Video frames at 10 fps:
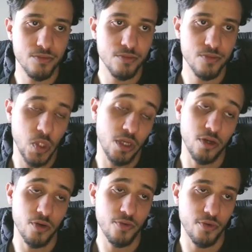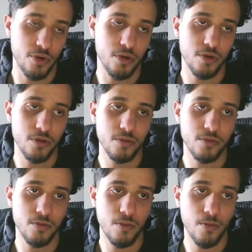You're gonna look for
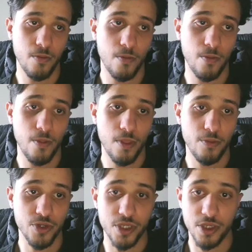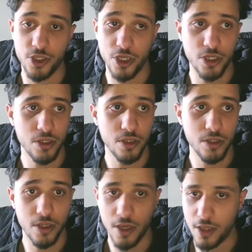the process injection,
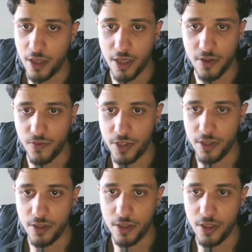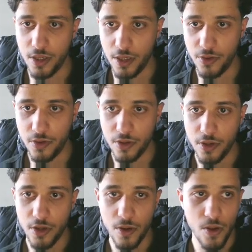and like we see here,
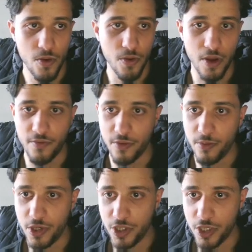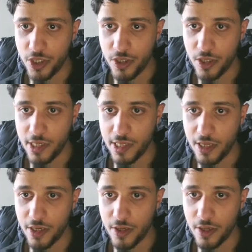we have an injection,
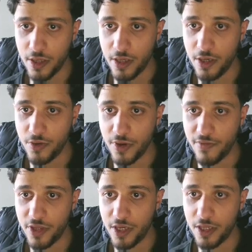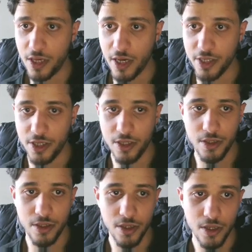and here we have a technique ID
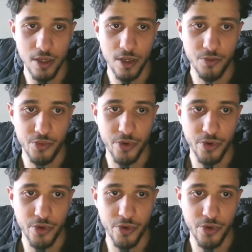process